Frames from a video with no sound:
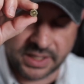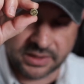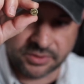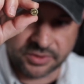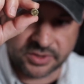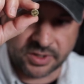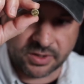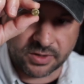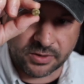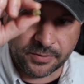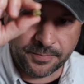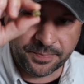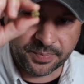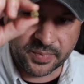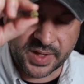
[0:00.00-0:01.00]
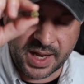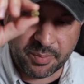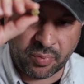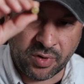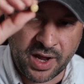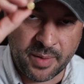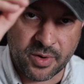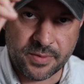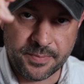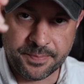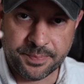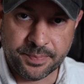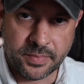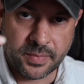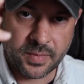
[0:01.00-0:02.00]
circle. That primer
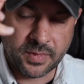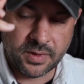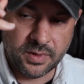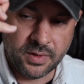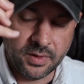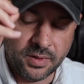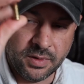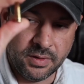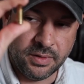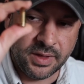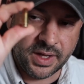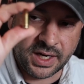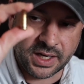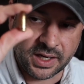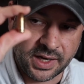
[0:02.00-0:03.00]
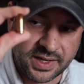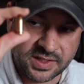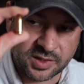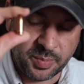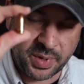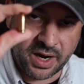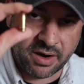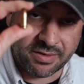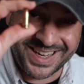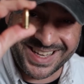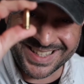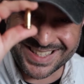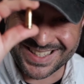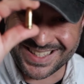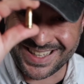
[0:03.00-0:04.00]
then ignites the powder
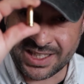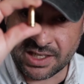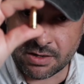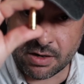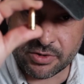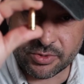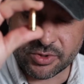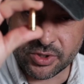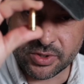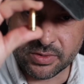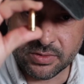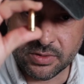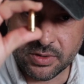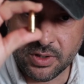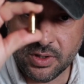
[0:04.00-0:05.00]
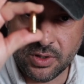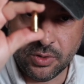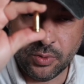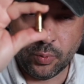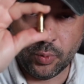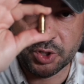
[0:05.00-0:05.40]
inside the cartridge, which